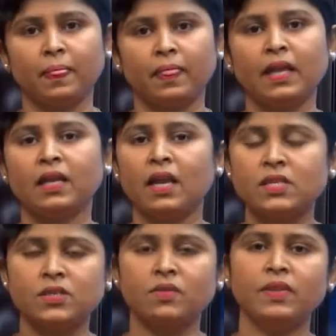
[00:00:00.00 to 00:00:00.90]
The
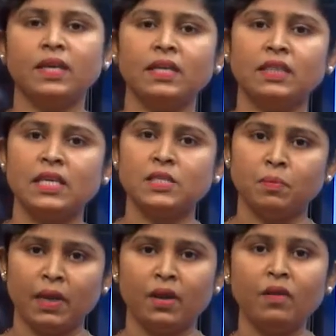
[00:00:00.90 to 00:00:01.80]
crust of the earth is
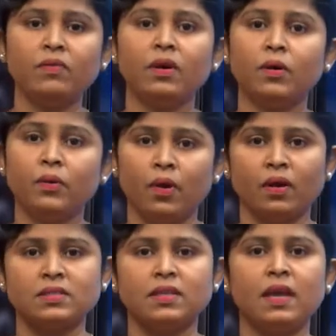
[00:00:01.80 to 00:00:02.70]
made of
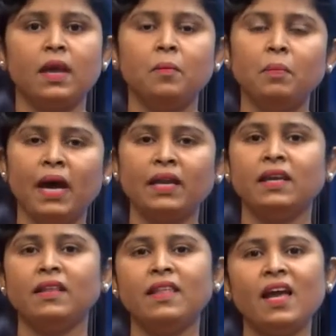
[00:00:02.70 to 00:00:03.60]
rocks, but
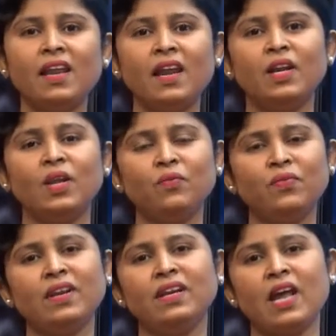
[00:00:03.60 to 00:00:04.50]
there are
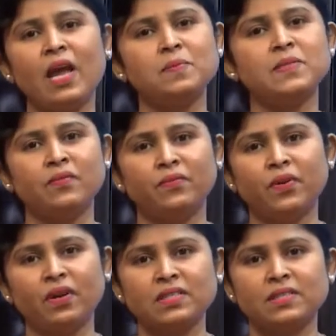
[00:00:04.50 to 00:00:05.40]
different types of
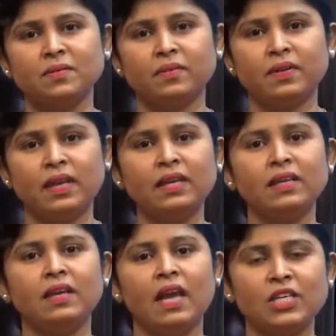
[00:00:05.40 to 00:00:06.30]
rocks, right?
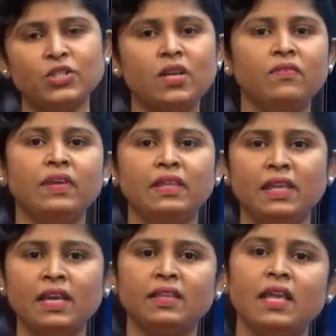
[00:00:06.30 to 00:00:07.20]
Actually we
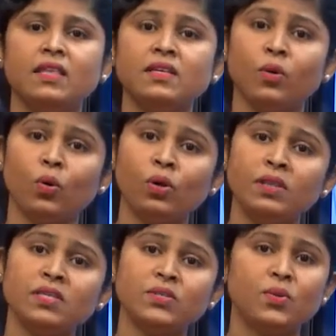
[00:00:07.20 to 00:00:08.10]
think that all
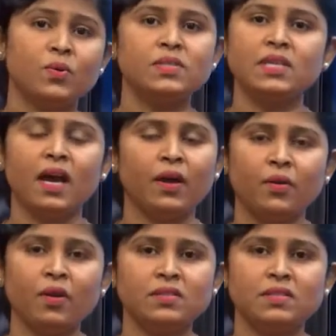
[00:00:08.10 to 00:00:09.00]
the stones are
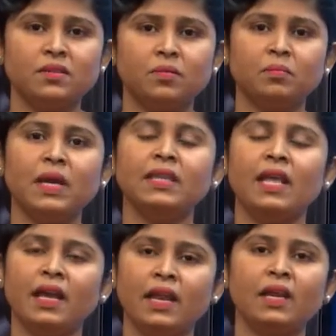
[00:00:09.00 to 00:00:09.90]
rocks, but
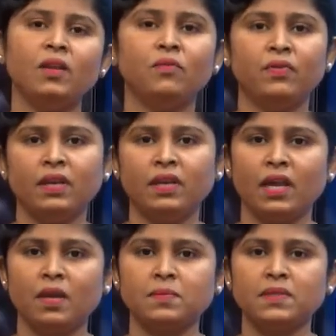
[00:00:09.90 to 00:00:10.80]
there are different
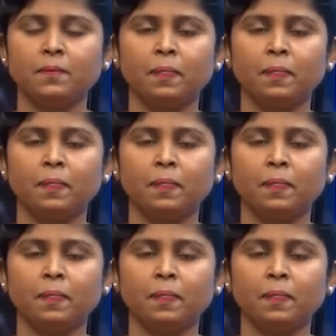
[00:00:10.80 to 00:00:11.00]
types.